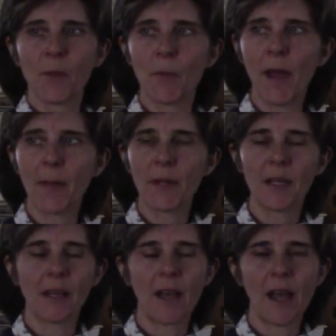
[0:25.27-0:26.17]
maybe
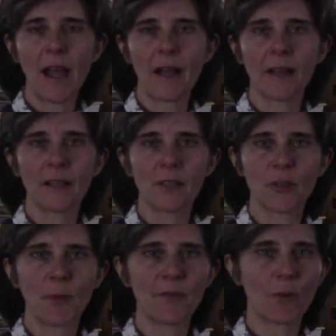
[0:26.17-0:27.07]
lack
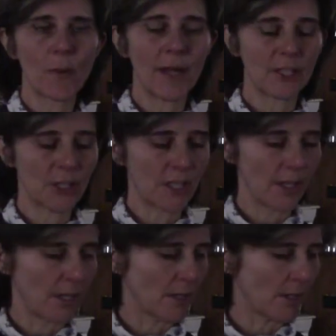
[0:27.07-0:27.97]
some information
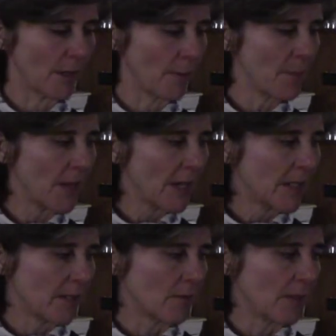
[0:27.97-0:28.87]
that
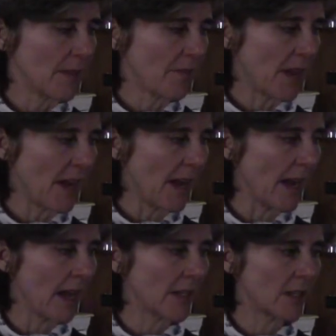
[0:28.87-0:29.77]
that if they
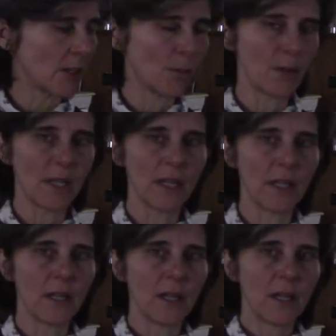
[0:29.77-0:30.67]
had could be